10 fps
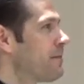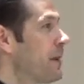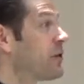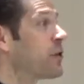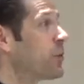
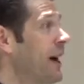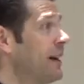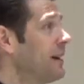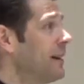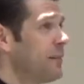It's a
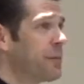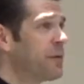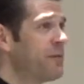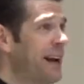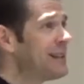great,
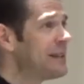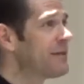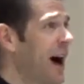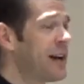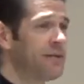pervasive
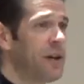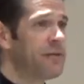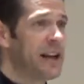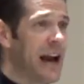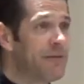kind of love
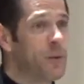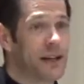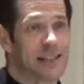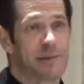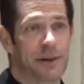that everyone
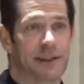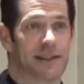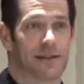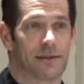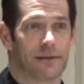
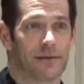experiences.